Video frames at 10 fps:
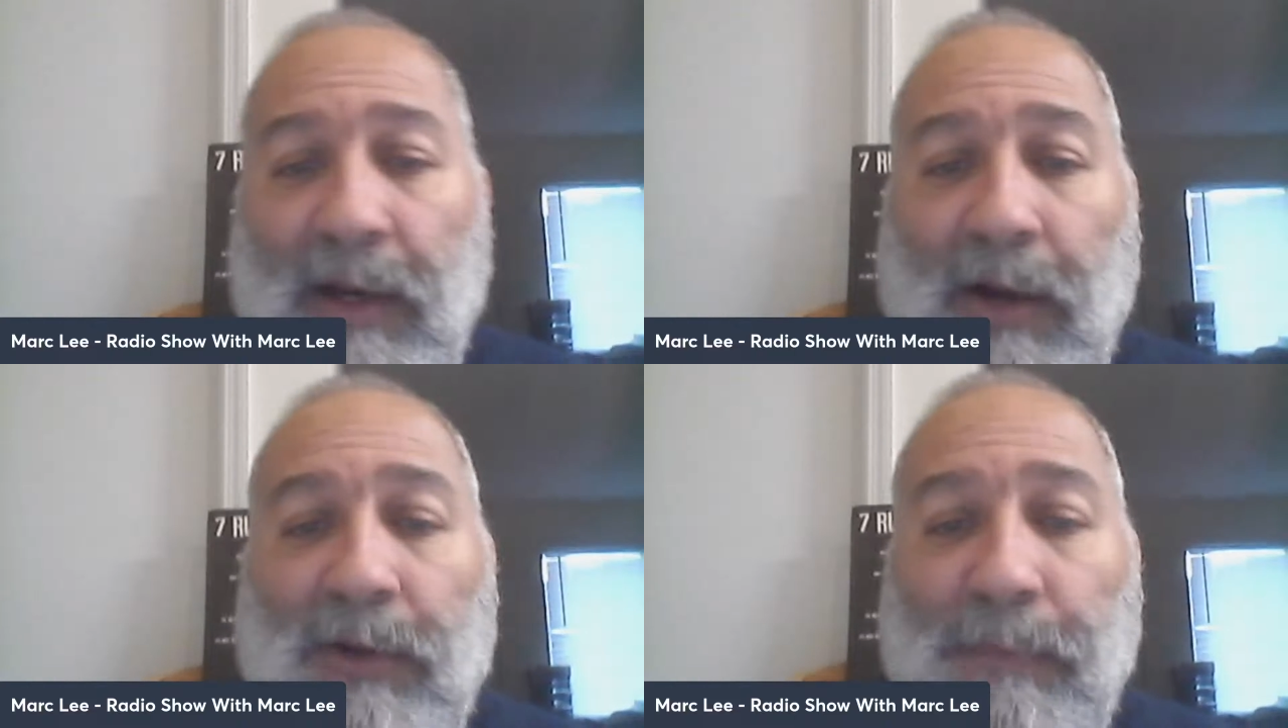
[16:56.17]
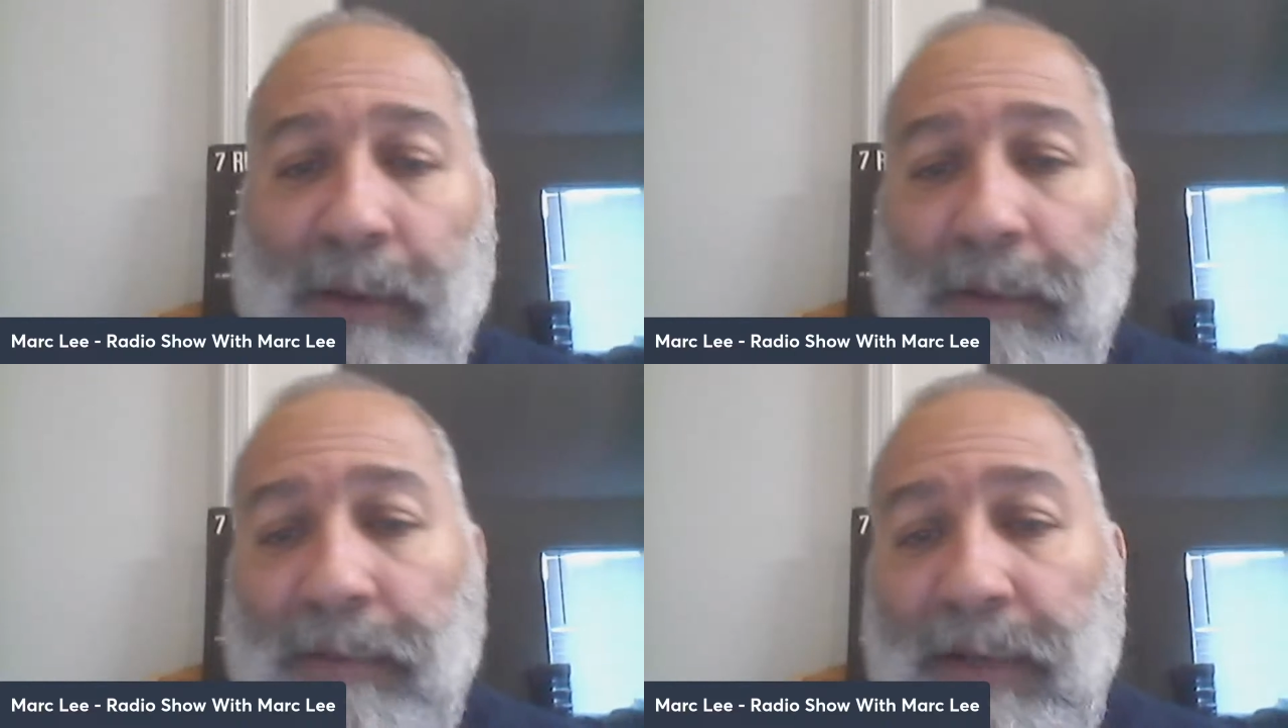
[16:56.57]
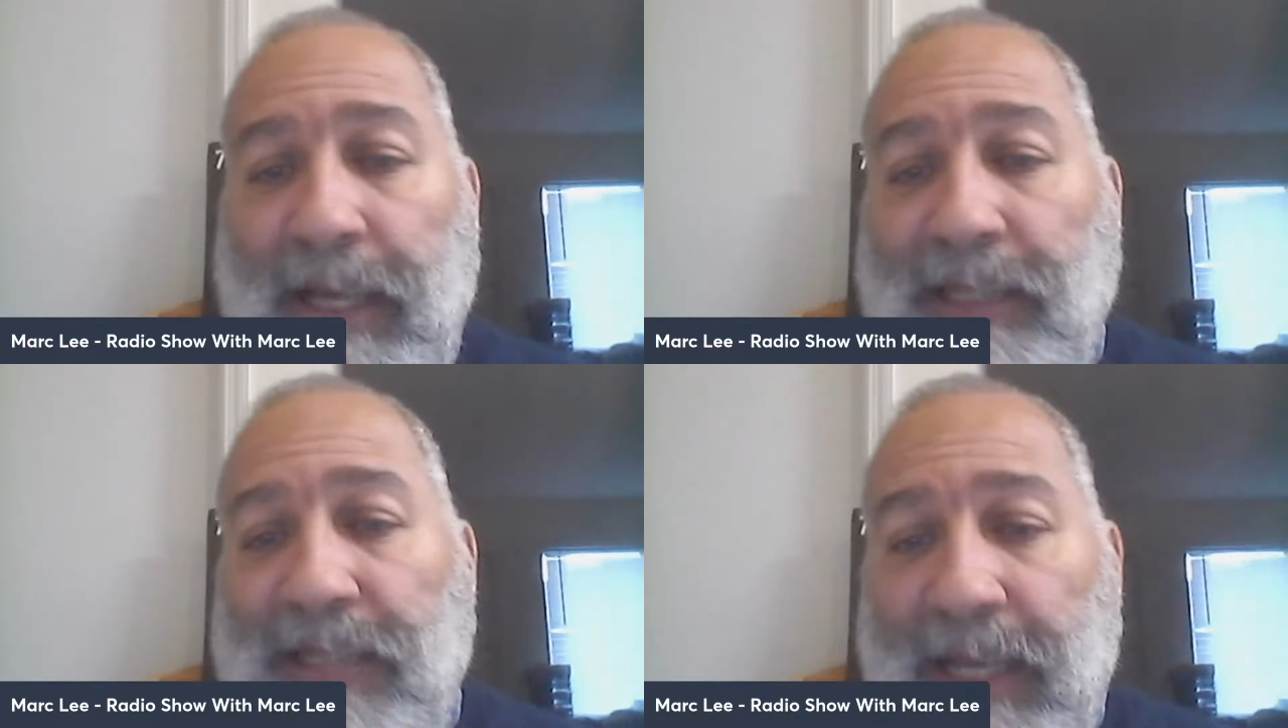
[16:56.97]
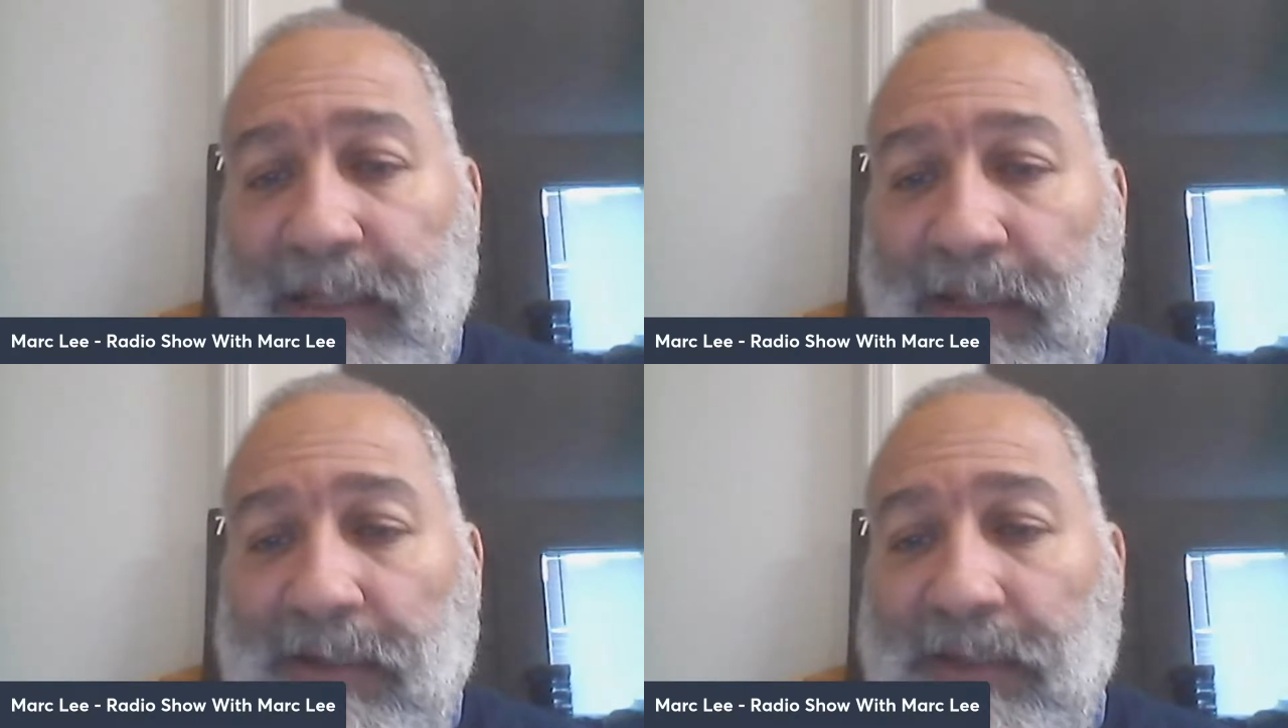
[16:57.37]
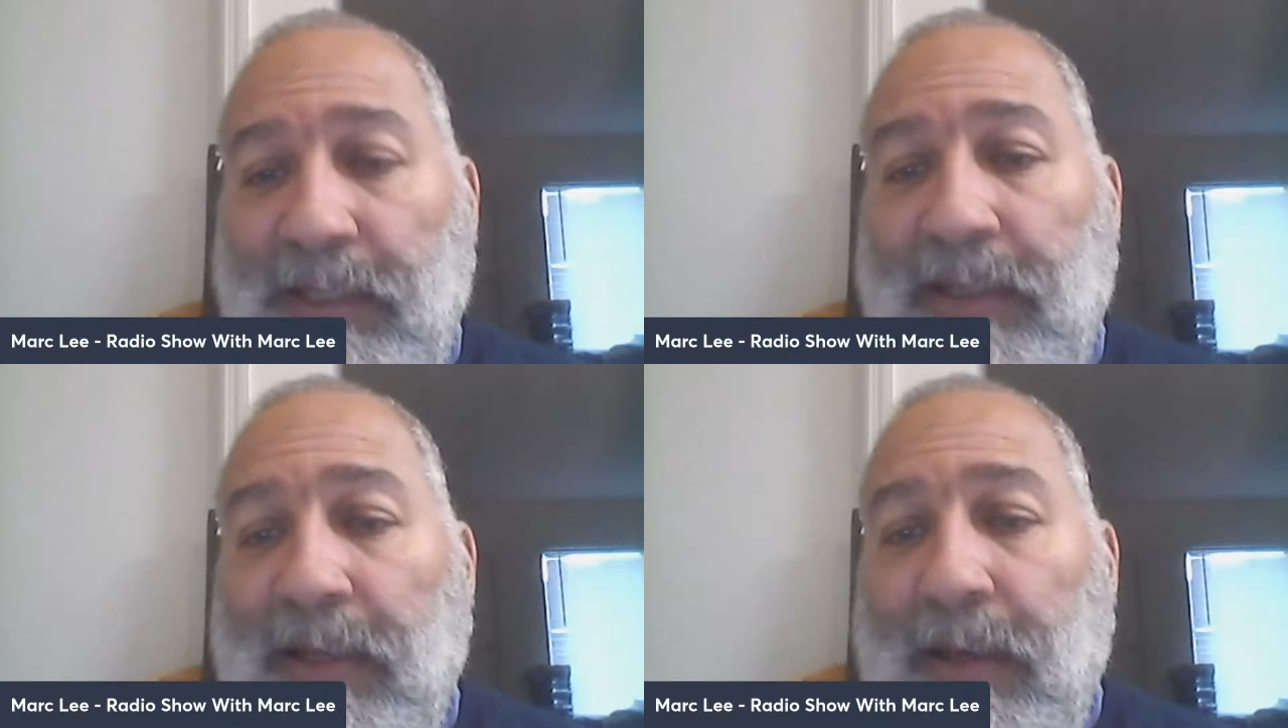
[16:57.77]
Arnold Palmer and Jack
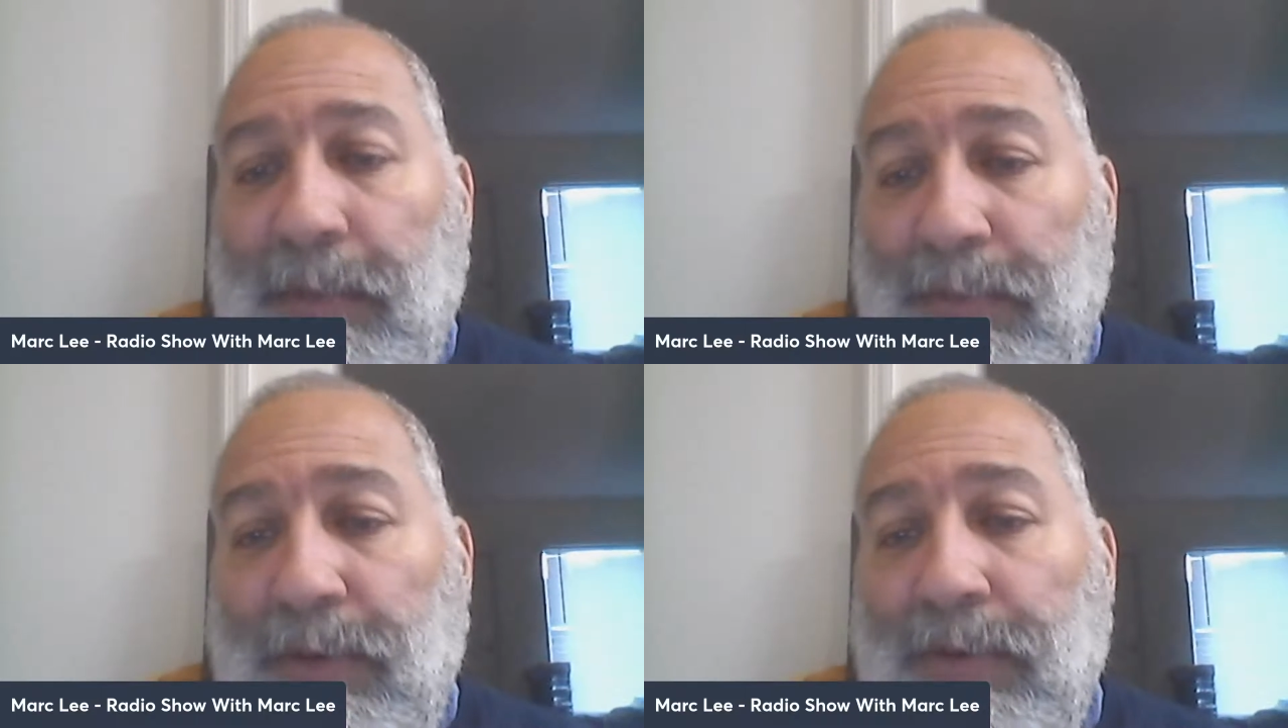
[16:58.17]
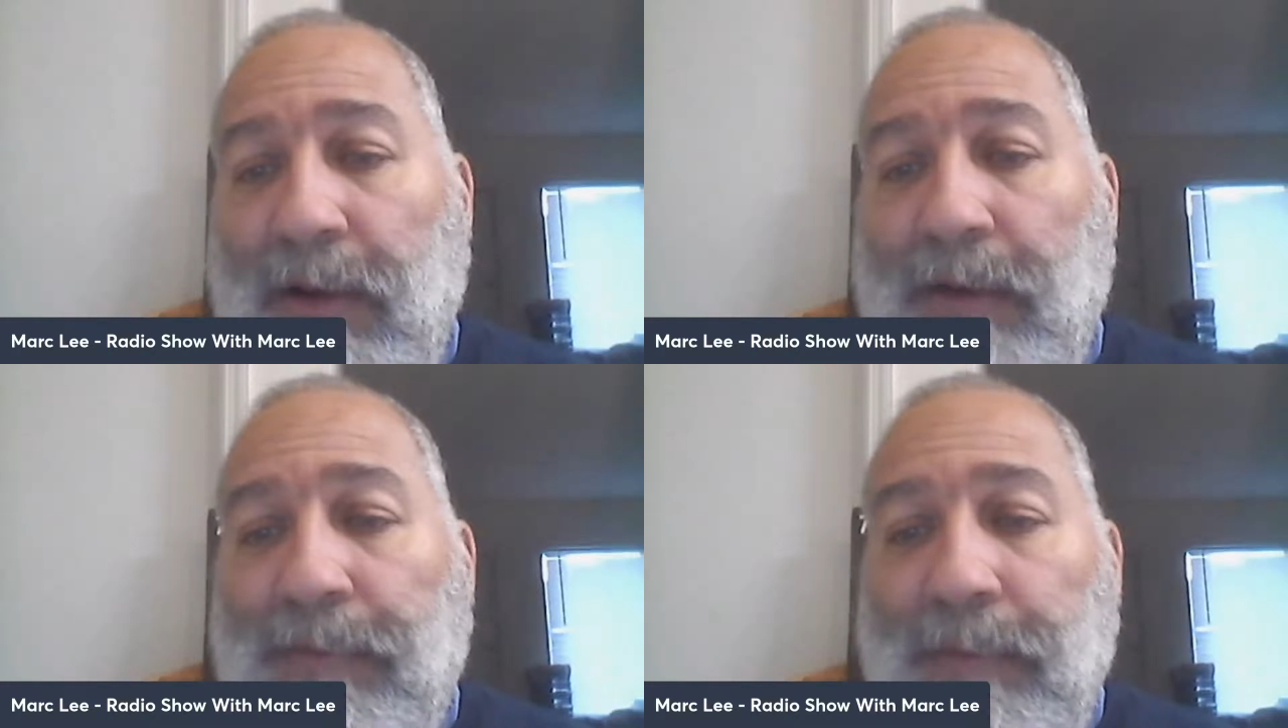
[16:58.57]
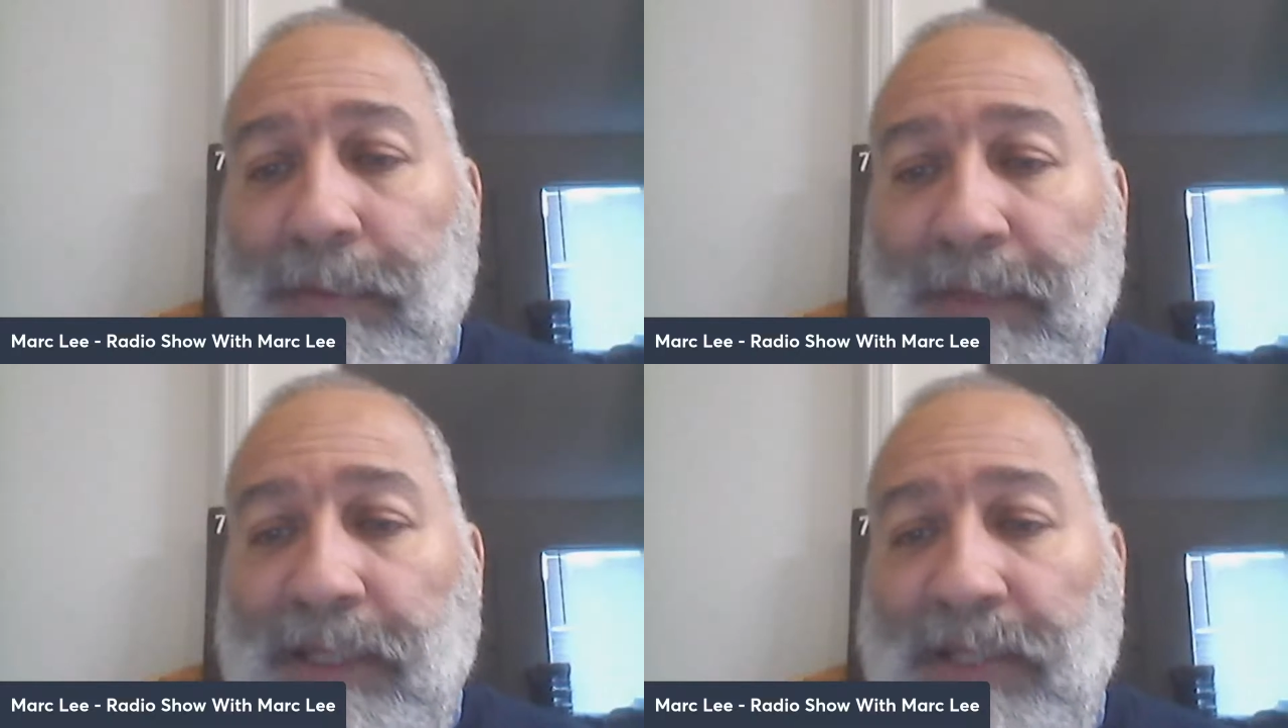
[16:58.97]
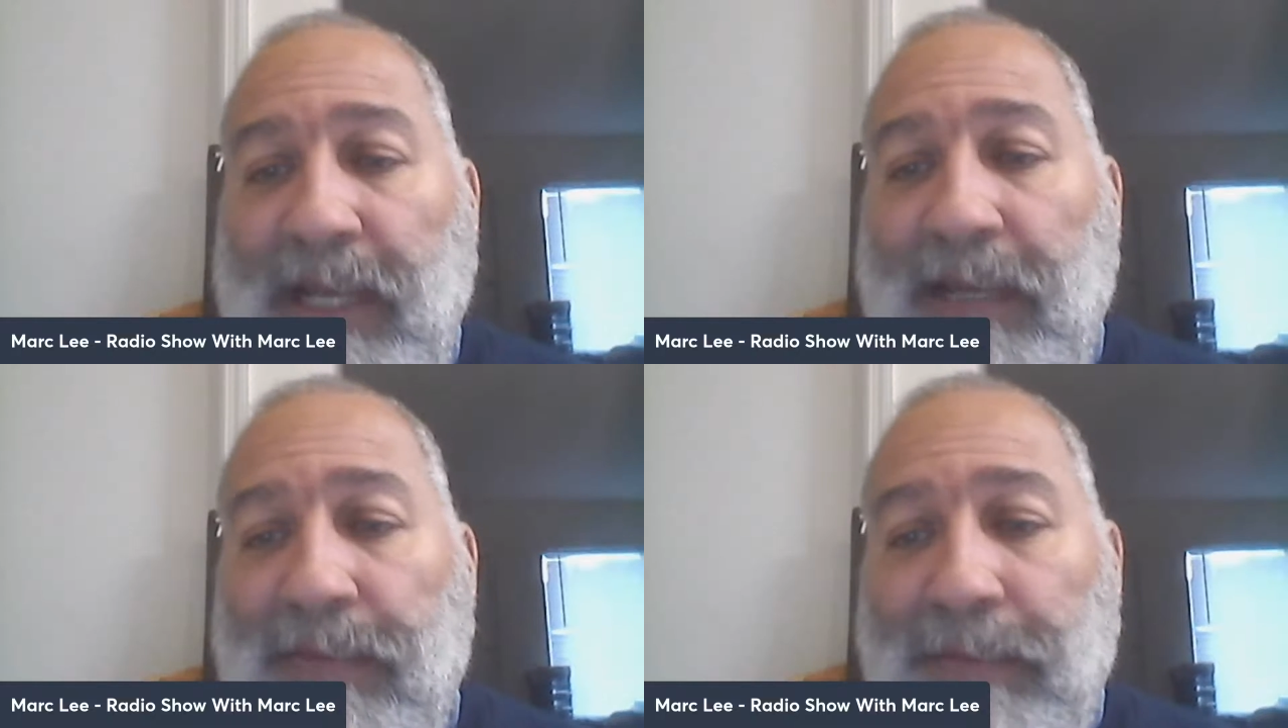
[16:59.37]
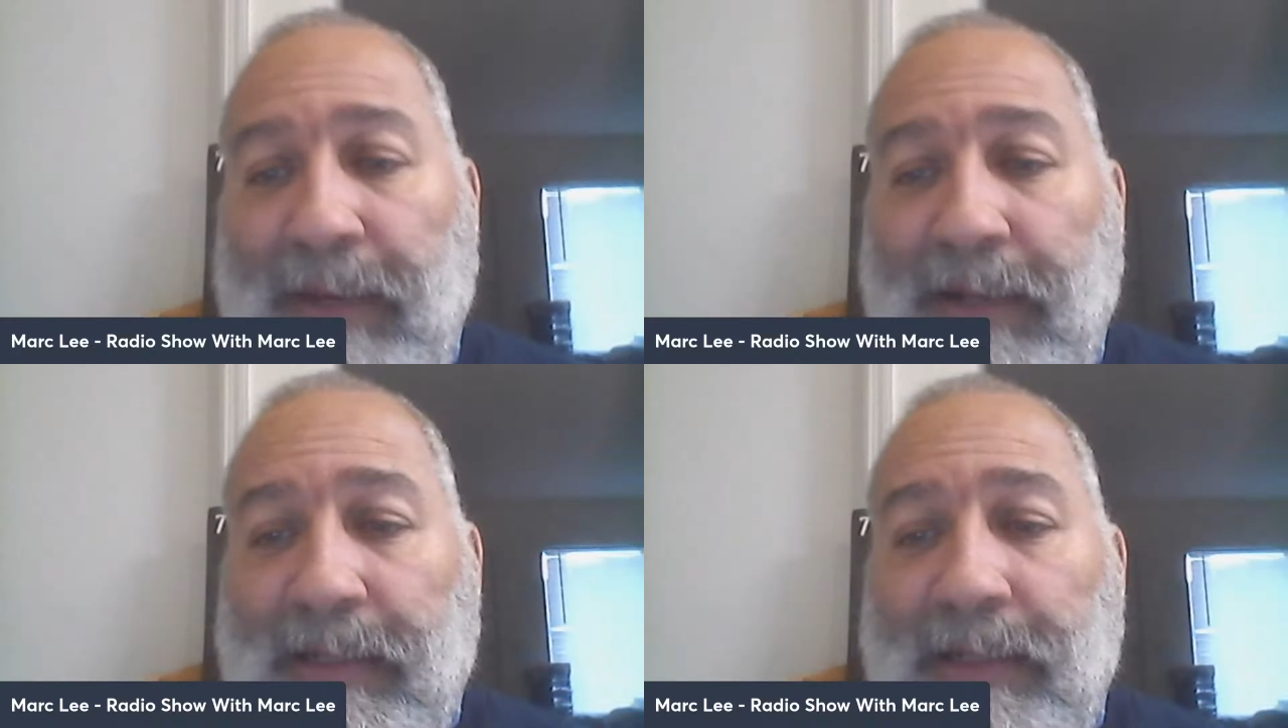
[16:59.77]
Nicholson broke off from the PGA of
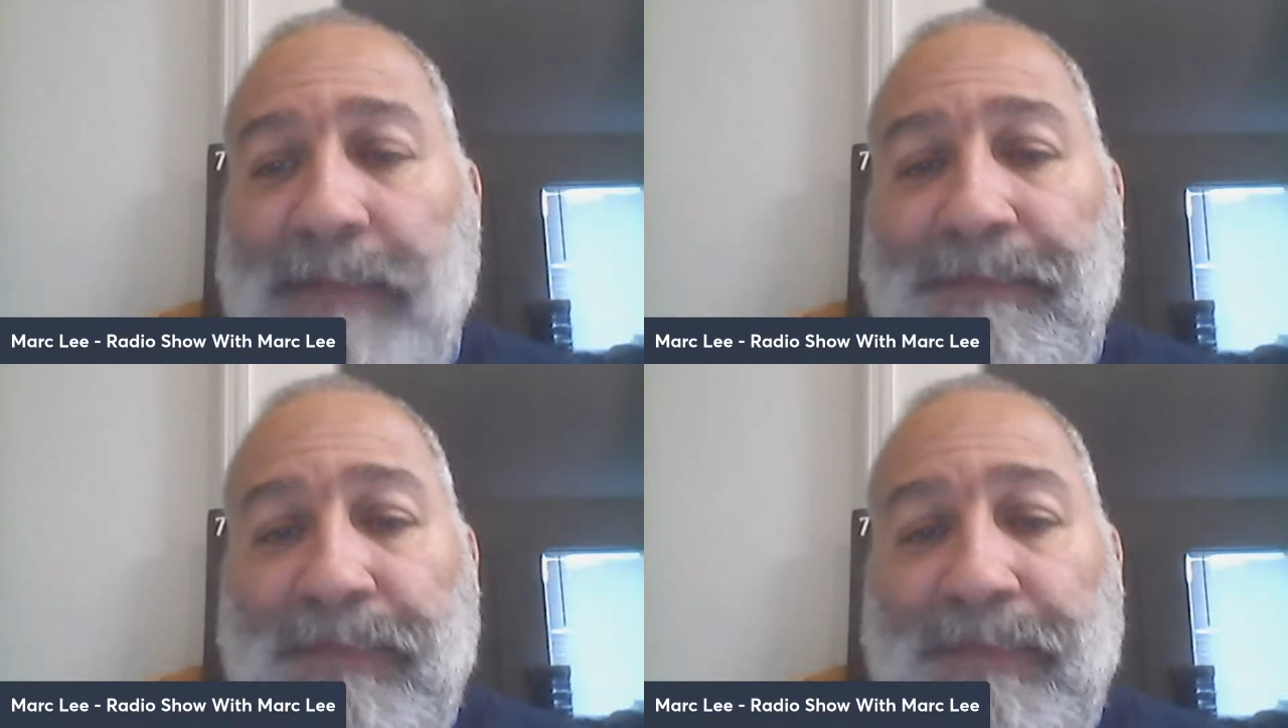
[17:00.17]
America